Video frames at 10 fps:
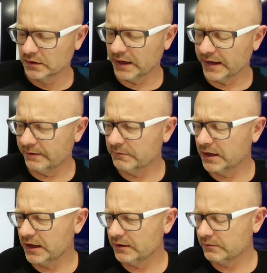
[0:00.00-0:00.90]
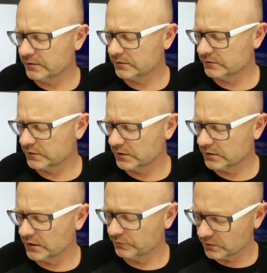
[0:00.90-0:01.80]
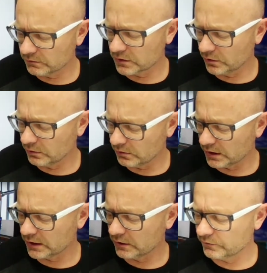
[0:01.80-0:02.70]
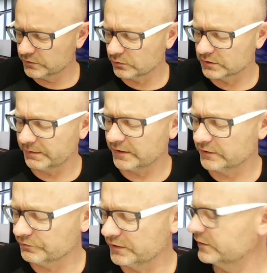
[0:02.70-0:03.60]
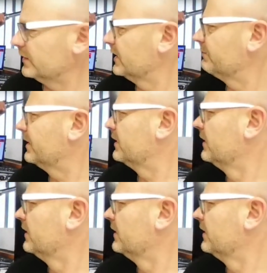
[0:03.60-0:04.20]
And if you recall, I know I've talked about this recently, but